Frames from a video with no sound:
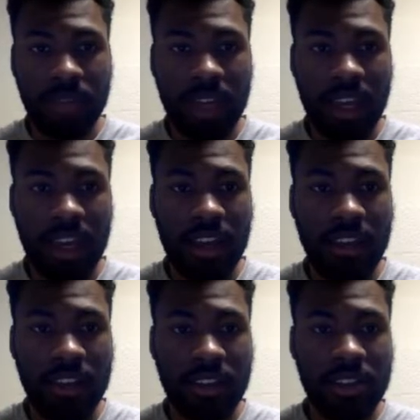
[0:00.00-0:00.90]
and
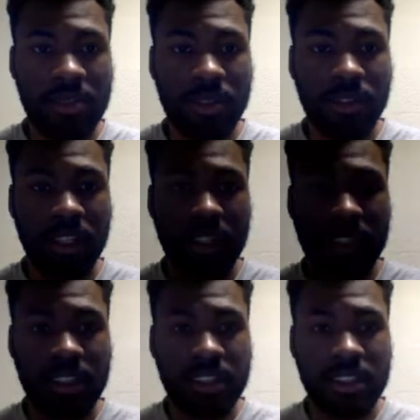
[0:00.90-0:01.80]
this one over here
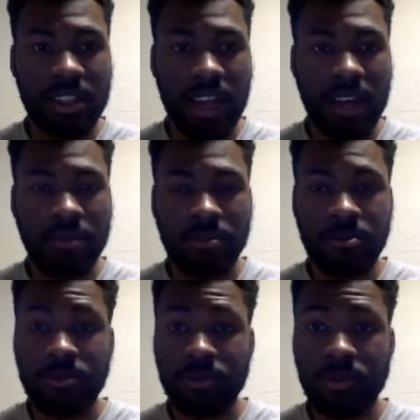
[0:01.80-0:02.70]
is the dad.
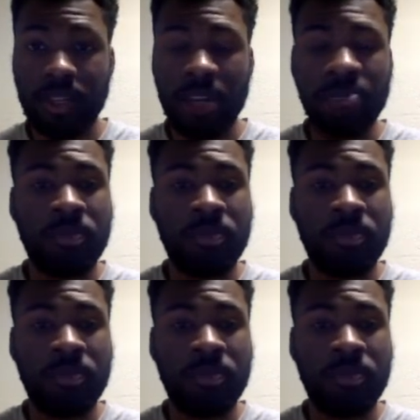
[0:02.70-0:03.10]
Okay?